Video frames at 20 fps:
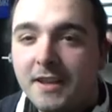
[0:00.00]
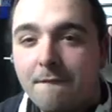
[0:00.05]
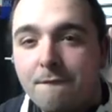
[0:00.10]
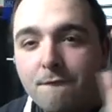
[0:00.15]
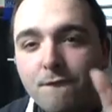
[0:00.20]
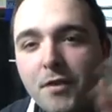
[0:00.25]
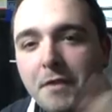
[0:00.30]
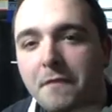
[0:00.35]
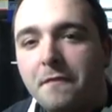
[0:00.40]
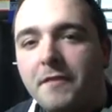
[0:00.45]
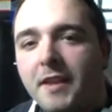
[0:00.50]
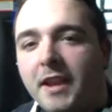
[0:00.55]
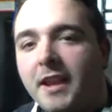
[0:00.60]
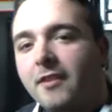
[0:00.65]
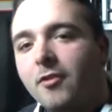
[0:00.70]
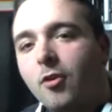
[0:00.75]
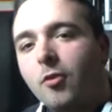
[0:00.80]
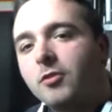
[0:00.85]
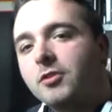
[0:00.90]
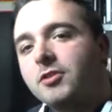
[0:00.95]
15
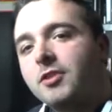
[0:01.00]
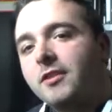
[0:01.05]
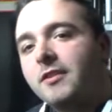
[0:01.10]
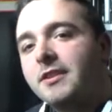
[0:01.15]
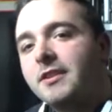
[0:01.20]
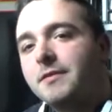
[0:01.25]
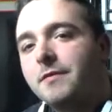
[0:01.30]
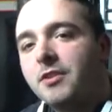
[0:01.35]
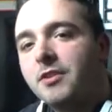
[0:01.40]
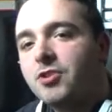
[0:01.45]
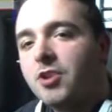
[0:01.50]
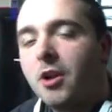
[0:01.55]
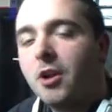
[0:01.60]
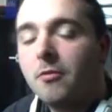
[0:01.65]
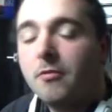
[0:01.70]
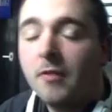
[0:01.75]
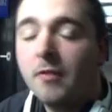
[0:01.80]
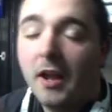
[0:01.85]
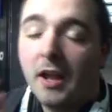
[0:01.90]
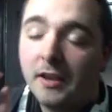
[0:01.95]
likes on this
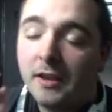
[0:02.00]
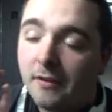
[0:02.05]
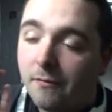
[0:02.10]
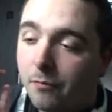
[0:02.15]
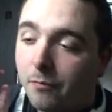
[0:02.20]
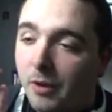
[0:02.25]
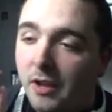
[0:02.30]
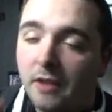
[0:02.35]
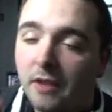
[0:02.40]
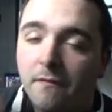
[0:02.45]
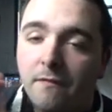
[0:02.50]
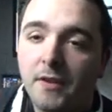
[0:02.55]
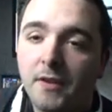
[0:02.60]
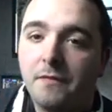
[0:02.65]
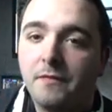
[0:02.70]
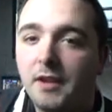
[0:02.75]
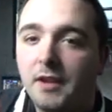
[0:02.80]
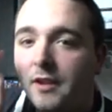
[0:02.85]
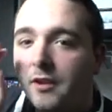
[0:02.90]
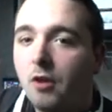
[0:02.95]
video, and if we hit
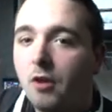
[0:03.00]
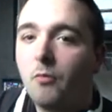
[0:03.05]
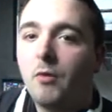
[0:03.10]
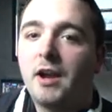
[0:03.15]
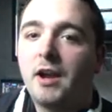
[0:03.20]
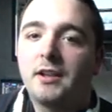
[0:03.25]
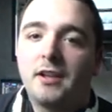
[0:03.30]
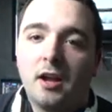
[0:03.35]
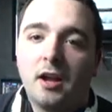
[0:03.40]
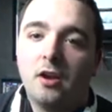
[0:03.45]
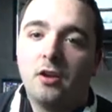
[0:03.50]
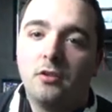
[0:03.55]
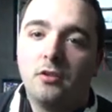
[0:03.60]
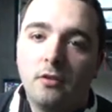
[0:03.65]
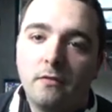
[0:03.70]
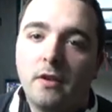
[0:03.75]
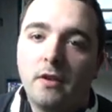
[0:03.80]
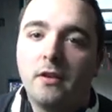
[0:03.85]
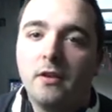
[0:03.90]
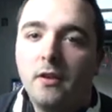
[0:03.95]
15, I'll whack out
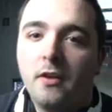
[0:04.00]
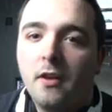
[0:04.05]
another